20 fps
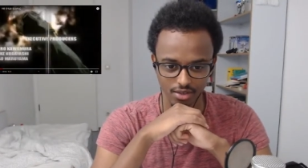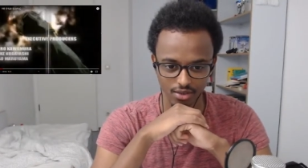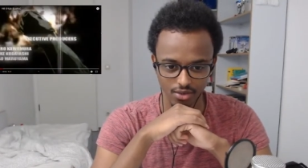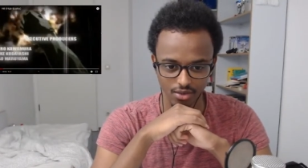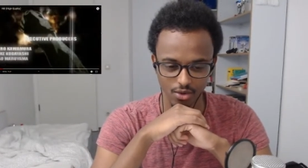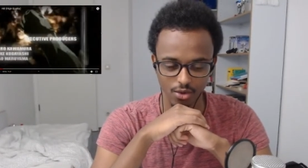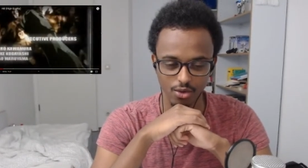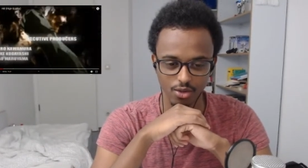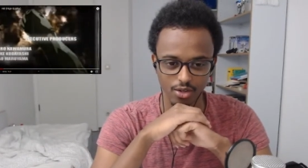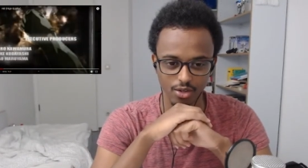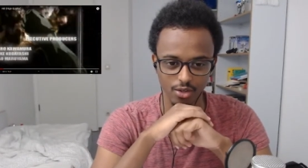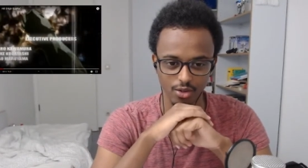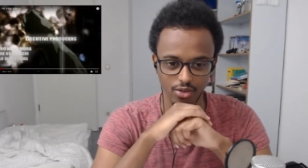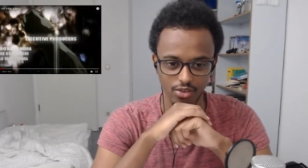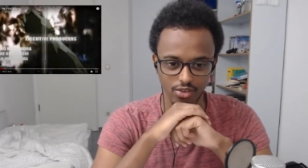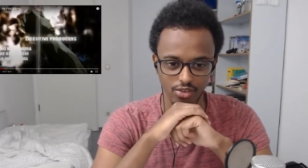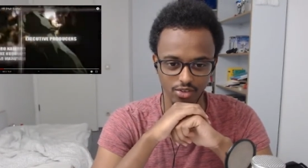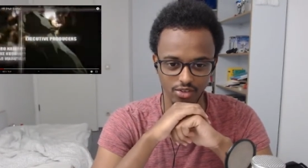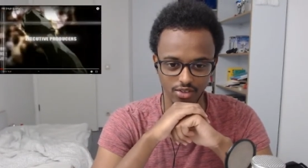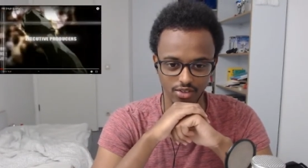Oh, it
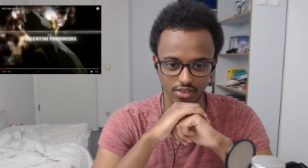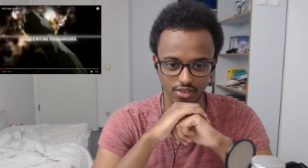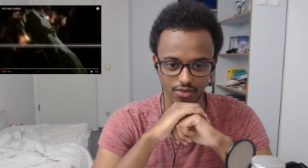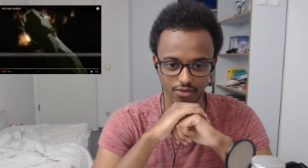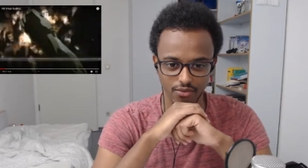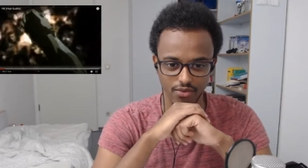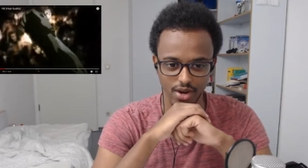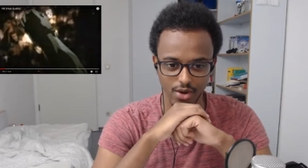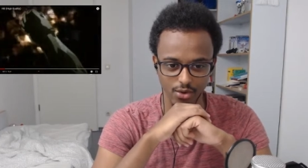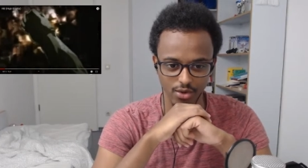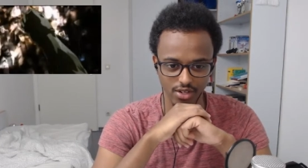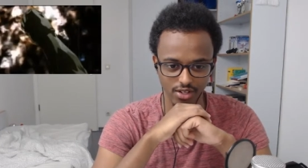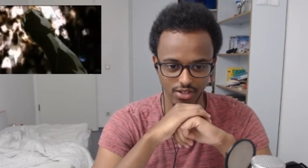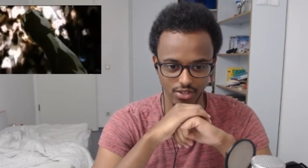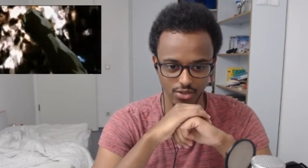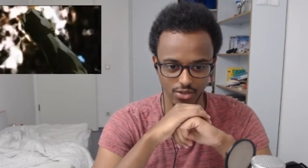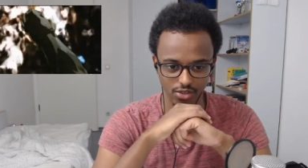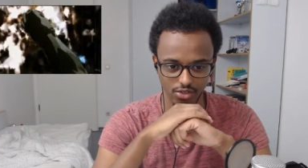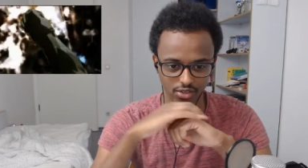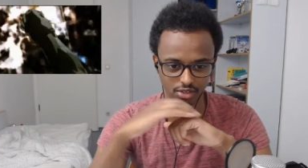looks very
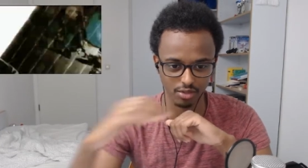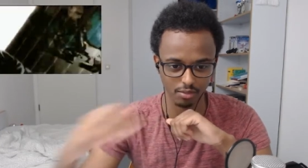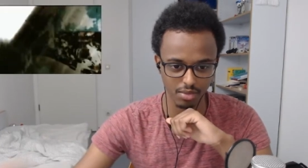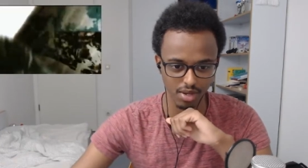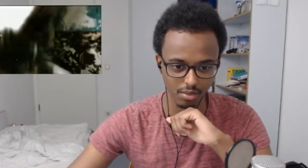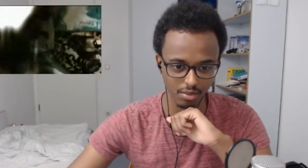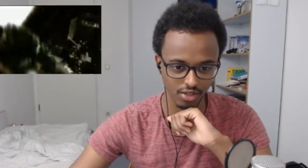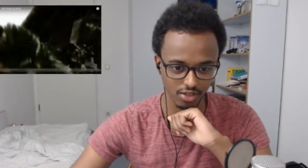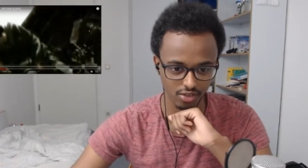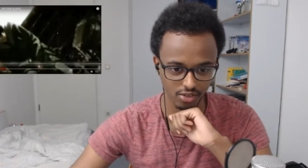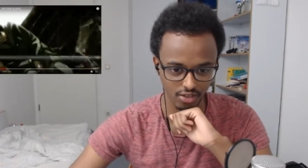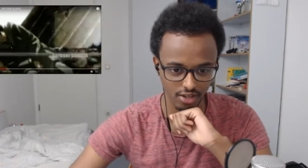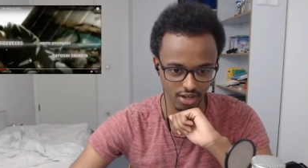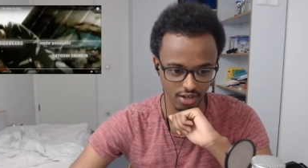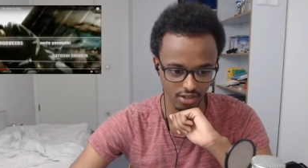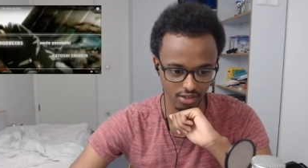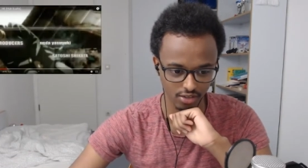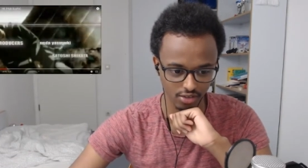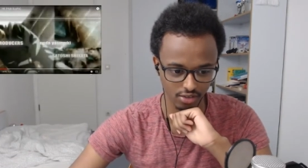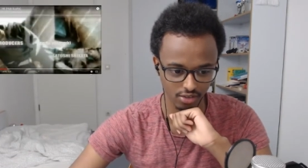interesting. Maybe it's
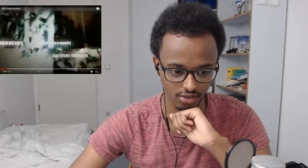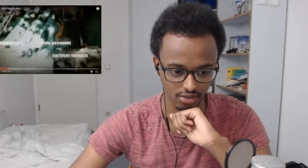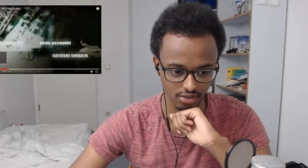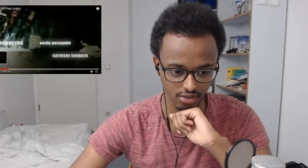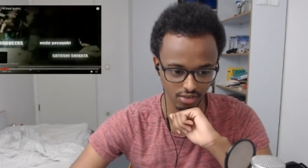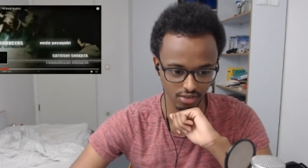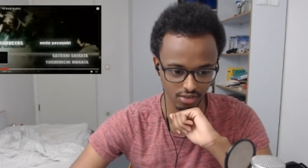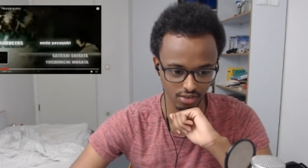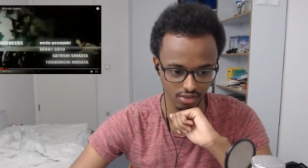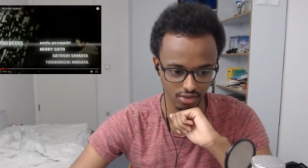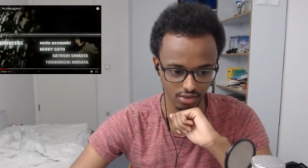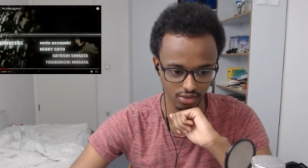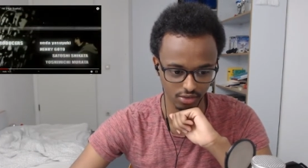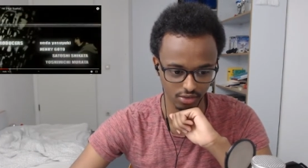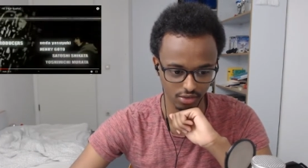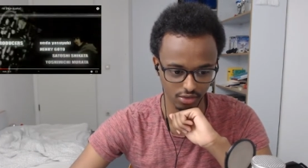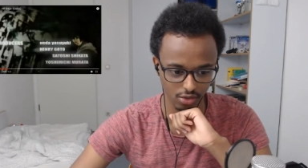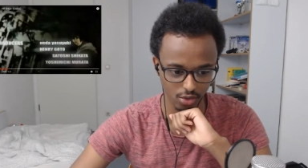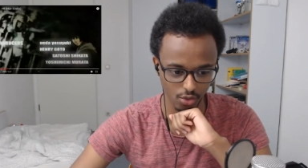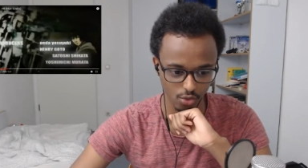like a
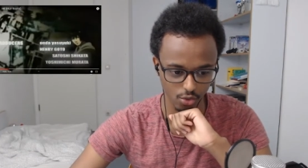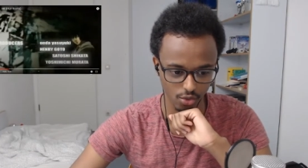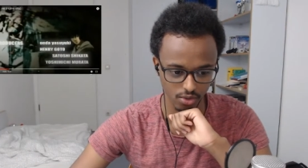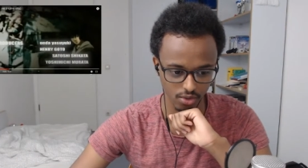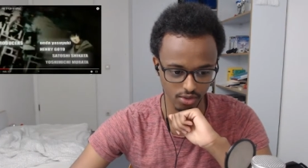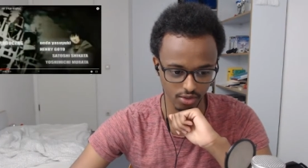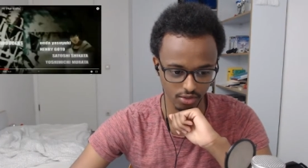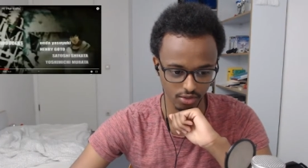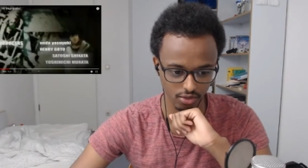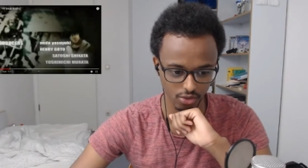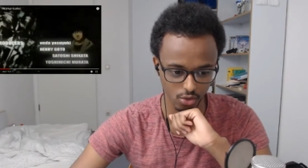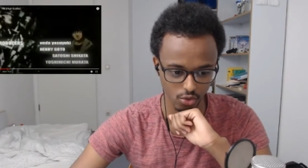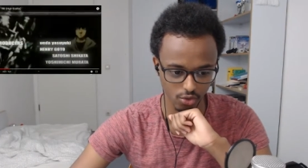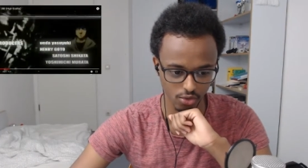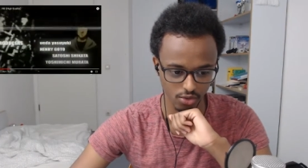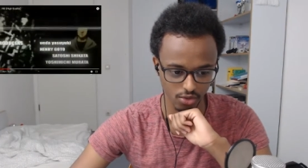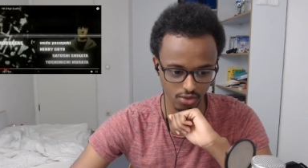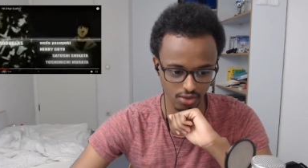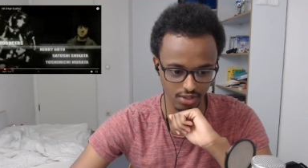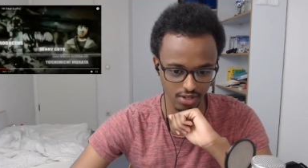so a
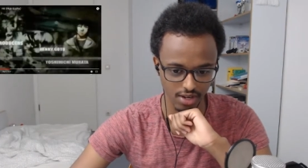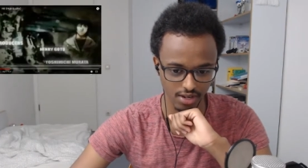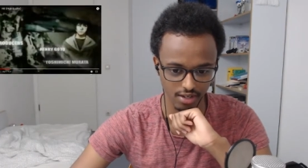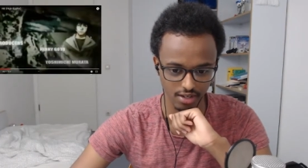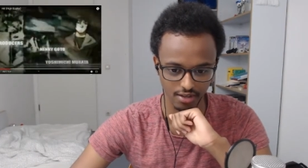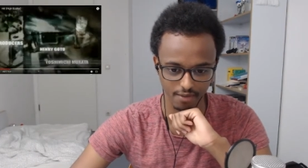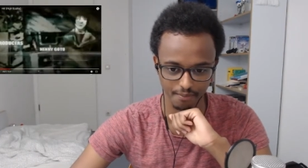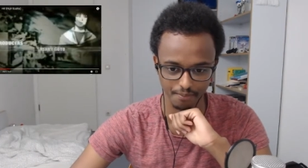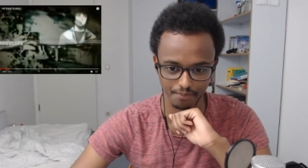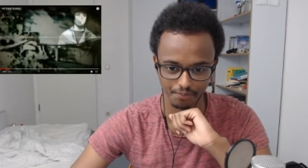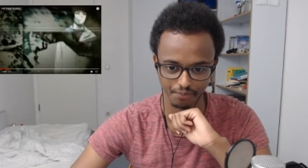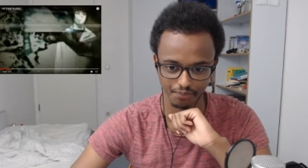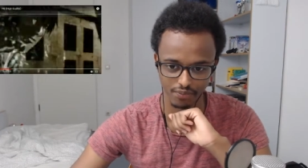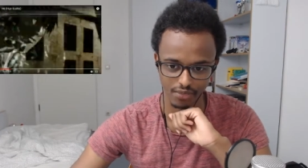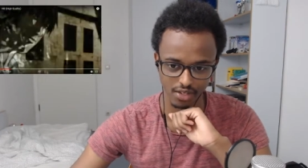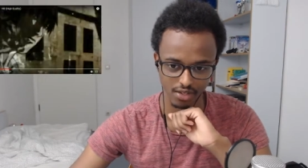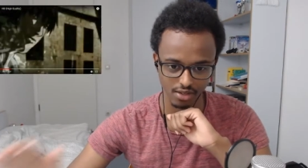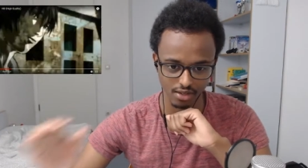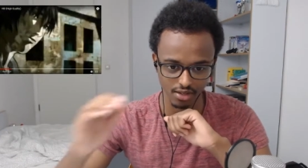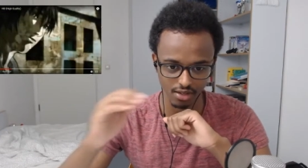social like
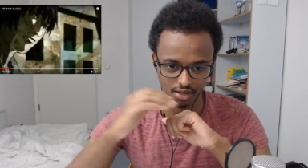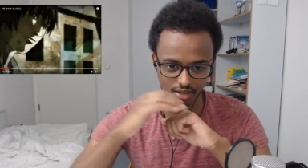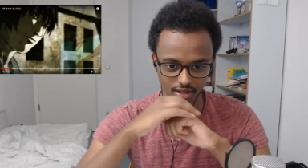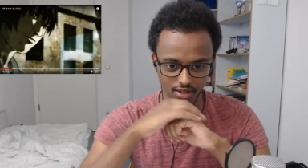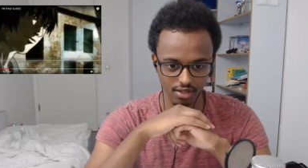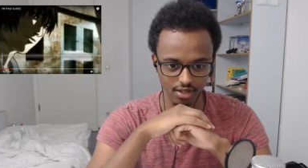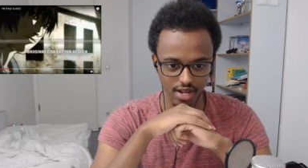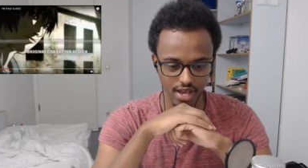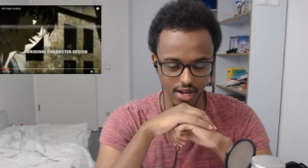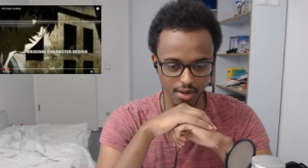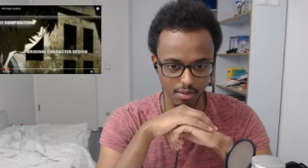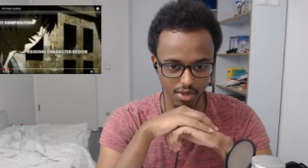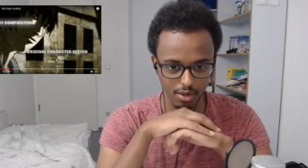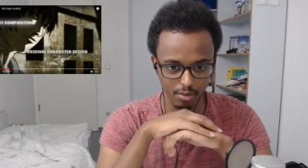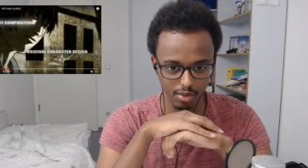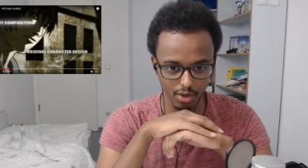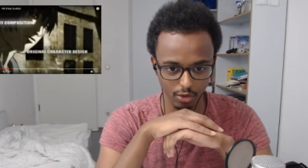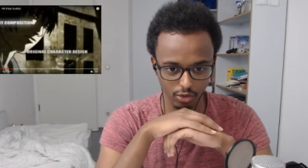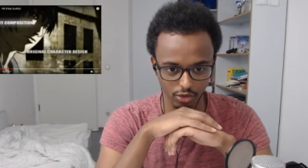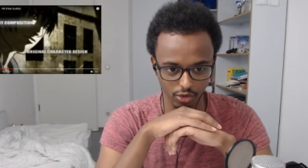an anime
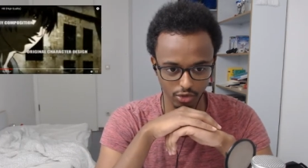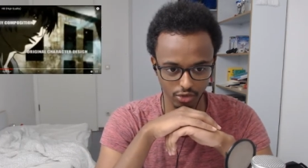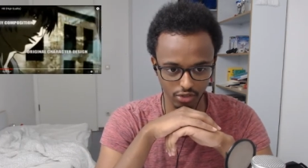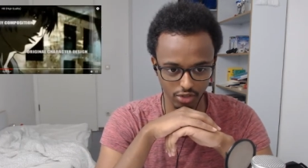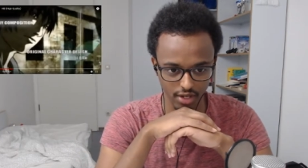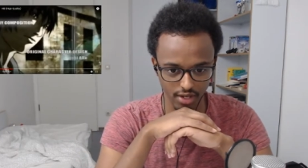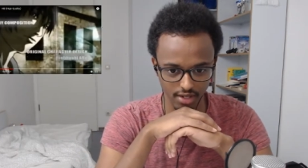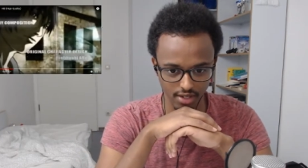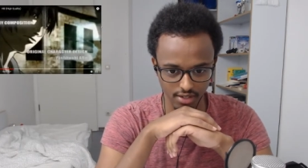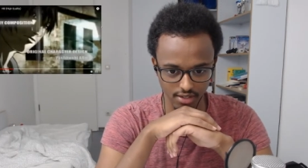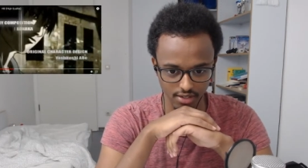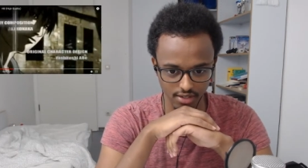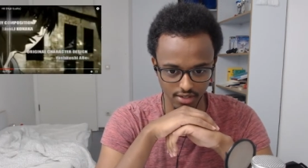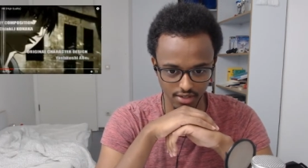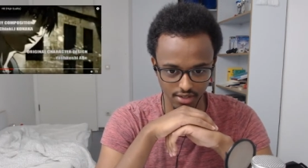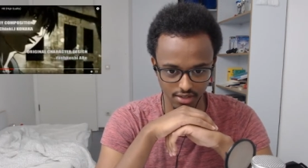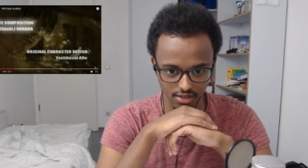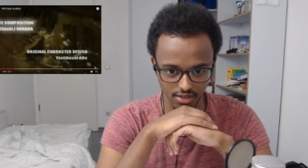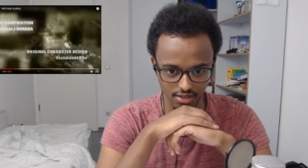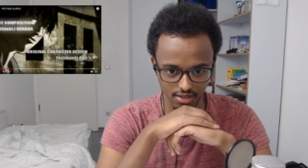about
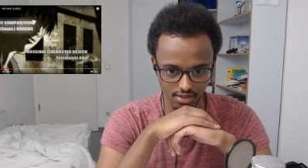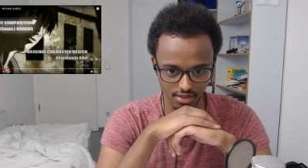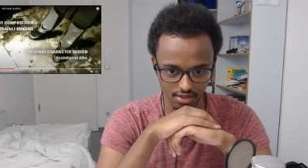society.